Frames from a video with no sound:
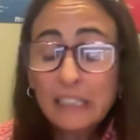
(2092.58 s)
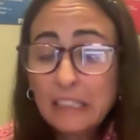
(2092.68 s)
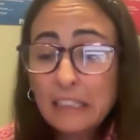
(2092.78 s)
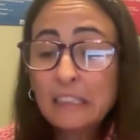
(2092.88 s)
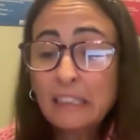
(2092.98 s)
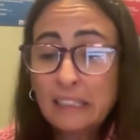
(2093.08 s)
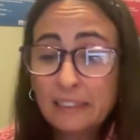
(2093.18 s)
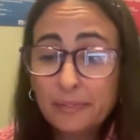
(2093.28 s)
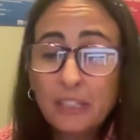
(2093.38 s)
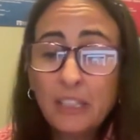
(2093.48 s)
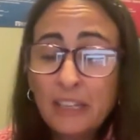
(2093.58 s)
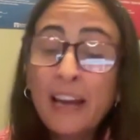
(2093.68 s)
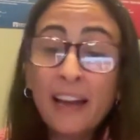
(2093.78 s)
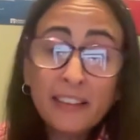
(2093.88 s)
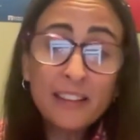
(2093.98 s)
Yeah. Yeah,
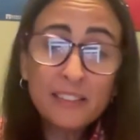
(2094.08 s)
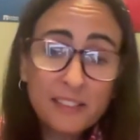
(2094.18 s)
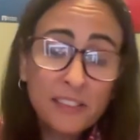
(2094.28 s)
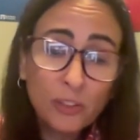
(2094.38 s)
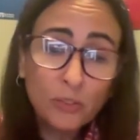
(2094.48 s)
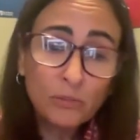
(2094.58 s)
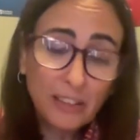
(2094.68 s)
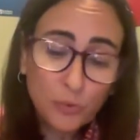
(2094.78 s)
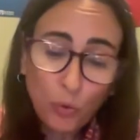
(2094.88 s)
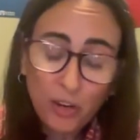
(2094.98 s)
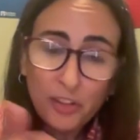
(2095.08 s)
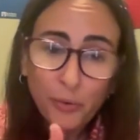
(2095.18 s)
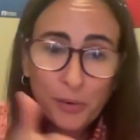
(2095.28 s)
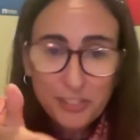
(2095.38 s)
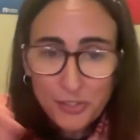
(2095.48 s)
and that's, that's one of the
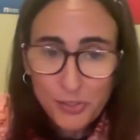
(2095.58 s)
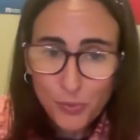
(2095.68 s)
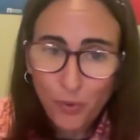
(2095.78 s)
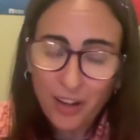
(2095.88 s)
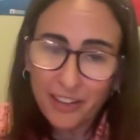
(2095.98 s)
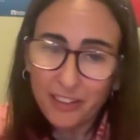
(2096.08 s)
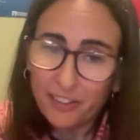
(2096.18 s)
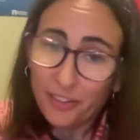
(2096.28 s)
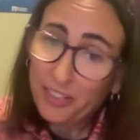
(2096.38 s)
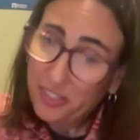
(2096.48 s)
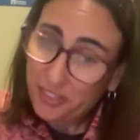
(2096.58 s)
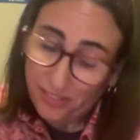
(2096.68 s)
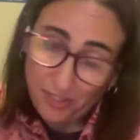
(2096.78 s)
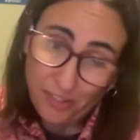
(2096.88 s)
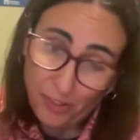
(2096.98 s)
reasons why there
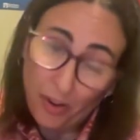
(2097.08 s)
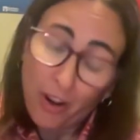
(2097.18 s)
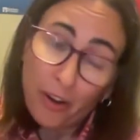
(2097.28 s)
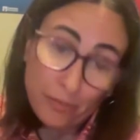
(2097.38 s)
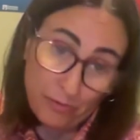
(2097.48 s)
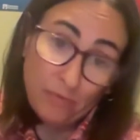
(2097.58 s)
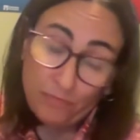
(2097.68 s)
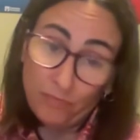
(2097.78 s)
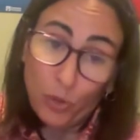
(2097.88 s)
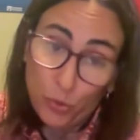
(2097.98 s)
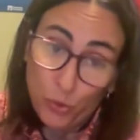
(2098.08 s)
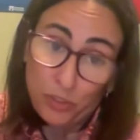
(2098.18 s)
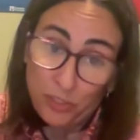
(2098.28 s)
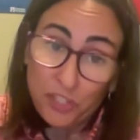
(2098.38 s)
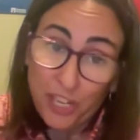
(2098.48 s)
are those
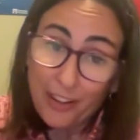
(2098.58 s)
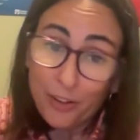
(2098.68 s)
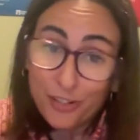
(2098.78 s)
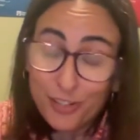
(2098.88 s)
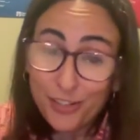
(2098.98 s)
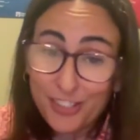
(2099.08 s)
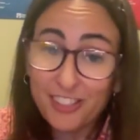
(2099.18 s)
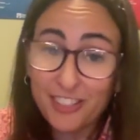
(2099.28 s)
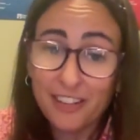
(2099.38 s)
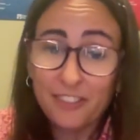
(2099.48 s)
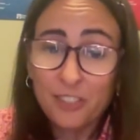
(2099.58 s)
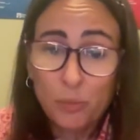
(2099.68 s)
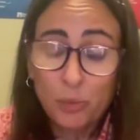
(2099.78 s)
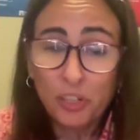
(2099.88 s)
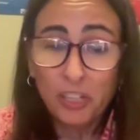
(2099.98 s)
sorts of challenges in the dance
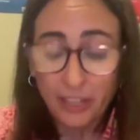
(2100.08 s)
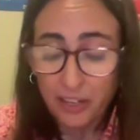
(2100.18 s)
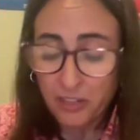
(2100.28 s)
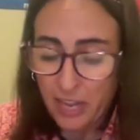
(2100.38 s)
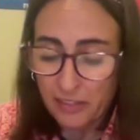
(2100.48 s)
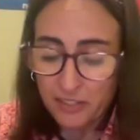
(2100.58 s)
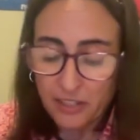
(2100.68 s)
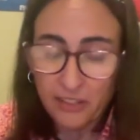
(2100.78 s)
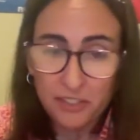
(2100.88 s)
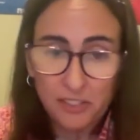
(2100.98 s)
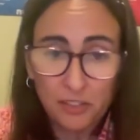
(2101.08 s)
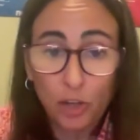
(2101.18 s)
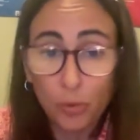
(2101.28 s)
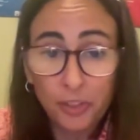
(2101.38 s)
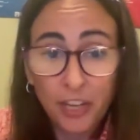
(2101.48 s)
community. And I'm not saying this
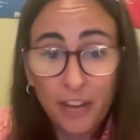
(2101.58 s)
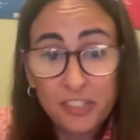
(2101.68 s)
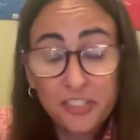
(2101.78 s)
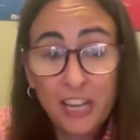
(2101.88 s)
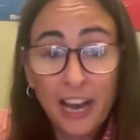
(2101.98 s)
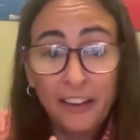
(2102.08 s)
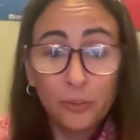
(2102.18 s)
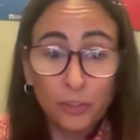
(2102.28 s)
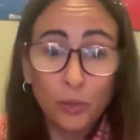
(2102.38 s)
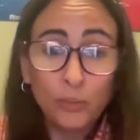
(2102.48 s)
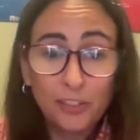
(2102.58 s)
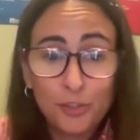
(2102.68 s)
globally, obviously, I don't know. That's